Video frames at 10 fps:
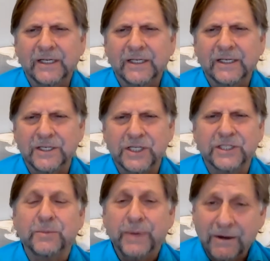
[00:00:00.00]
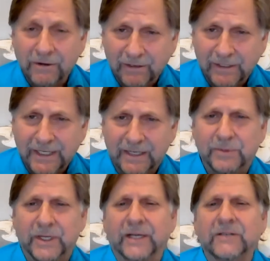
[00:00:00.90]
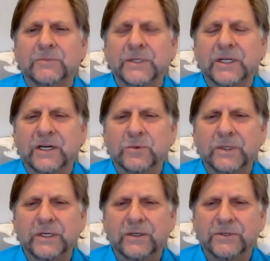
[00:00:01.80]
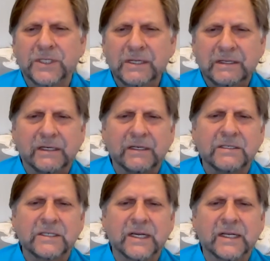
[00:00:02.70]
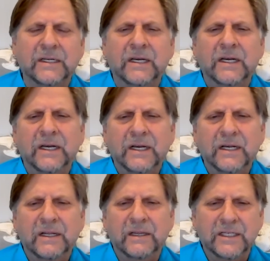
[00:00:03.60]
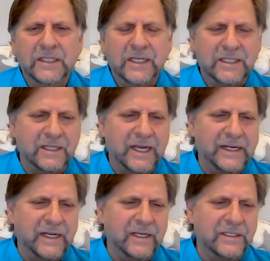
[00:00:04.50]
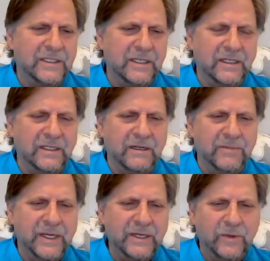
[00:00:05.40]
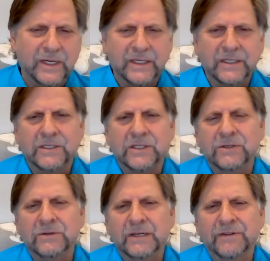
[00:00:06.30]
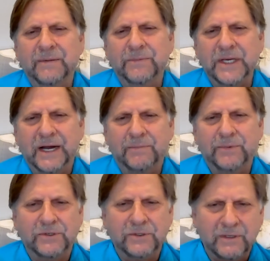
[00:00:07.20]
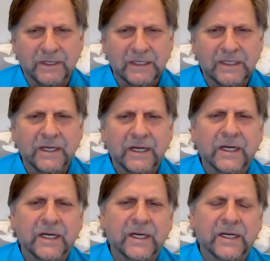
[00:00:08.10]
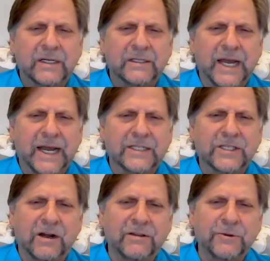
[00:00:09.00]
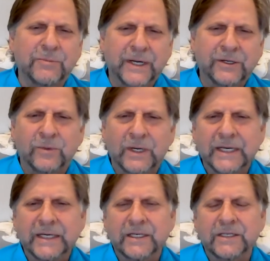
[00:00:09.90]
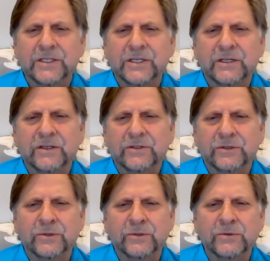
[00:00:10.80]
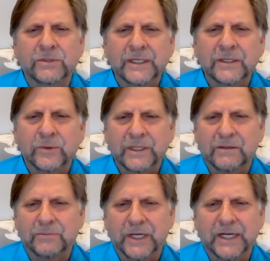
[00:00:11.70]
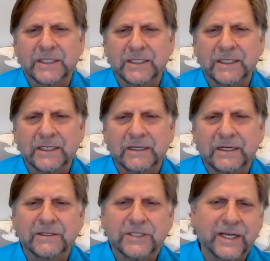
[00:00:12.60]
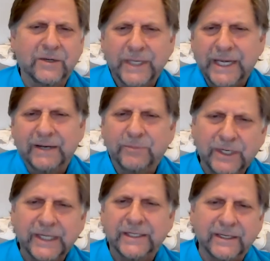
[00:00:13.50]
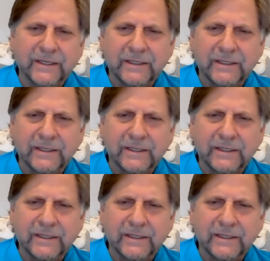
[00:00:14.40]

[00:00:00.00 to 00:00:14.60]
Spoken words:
is just apparently complex because we don't see things. And this has led us in many ways to give up the opportunity to ask, are there better ways to deal with complexity than saying we can't predict it?